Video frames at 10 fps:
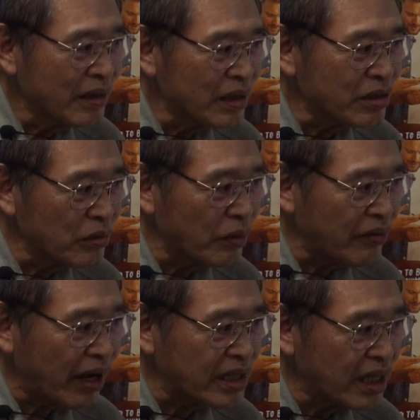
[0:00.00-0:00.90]
So
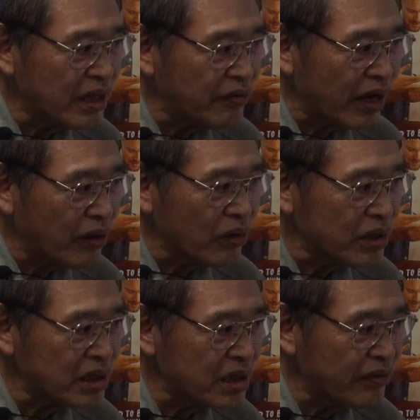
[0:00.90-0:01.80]
we've identified all
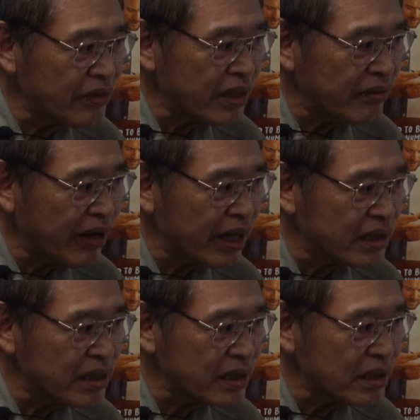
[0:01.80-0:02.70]
these different
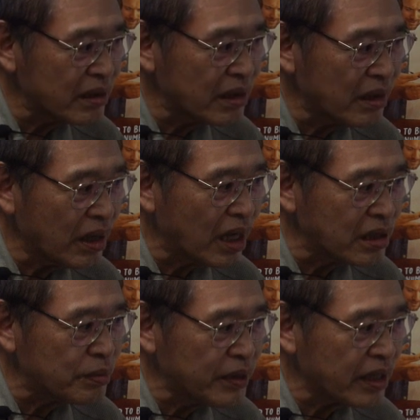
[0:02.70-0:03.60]
events
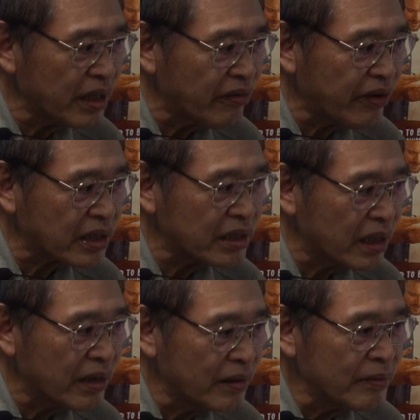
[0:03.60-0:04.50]
as being a
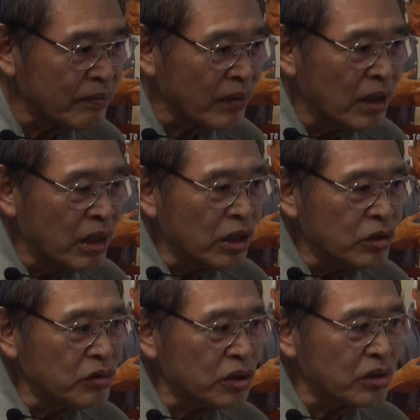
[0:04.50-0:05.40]
factor.
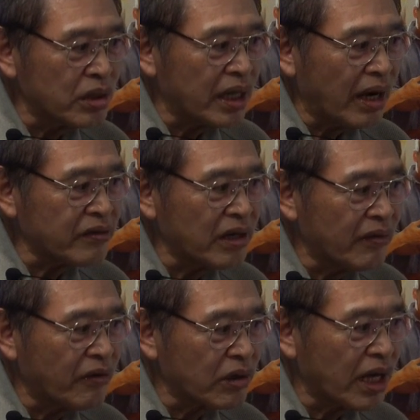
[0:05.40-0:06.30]
Usually after
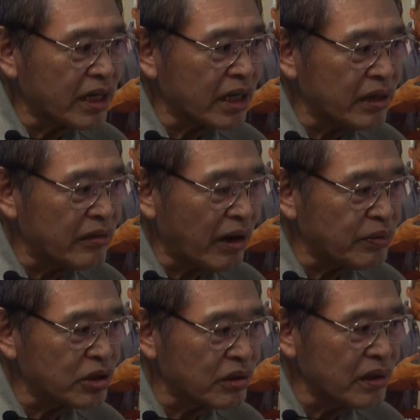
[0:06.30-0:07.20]
a volcanic
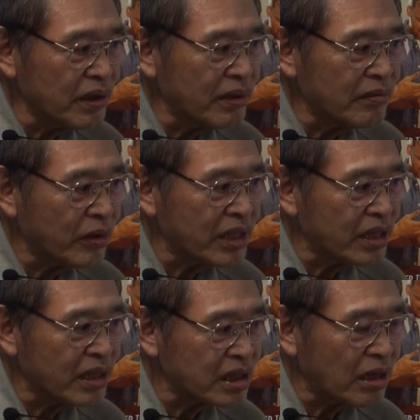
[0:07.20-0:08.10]
eruption, whether
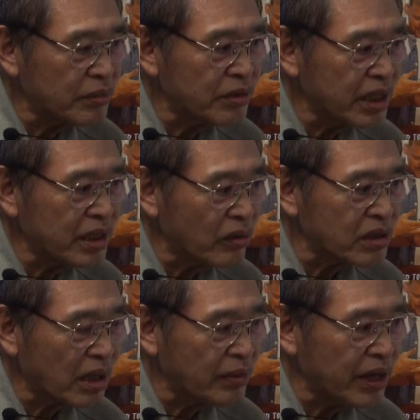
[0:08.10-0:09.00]
they're submarine or
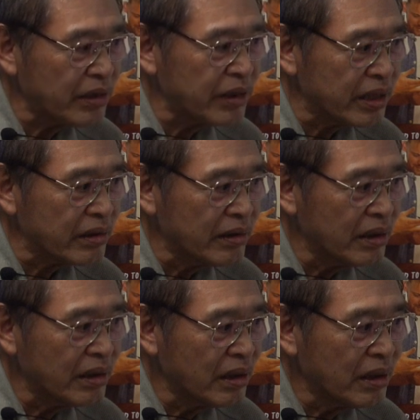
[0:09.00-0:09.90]
subaerial,
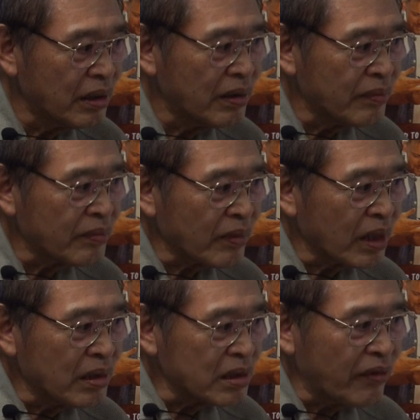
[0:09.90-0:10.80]

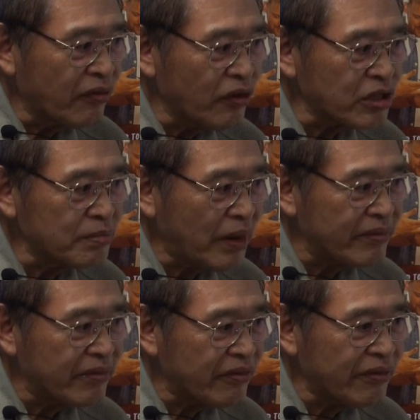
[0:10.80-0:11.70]
the first
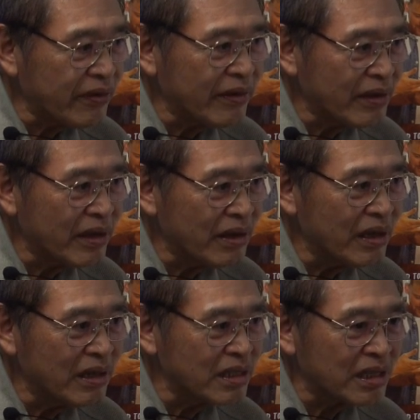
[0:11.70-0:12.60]
month
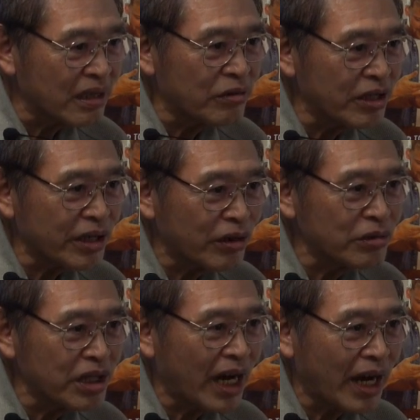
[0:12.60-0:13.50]
is the
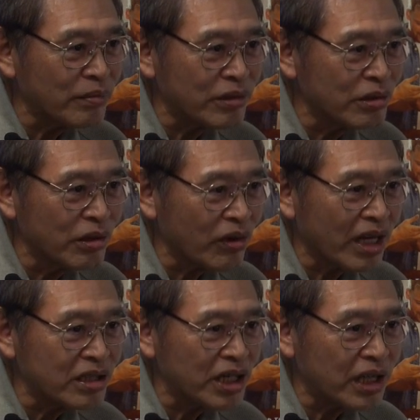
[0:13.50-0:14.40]
critical time to look
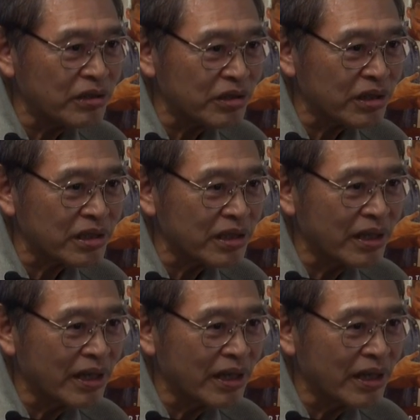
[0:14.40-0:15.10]
at changes.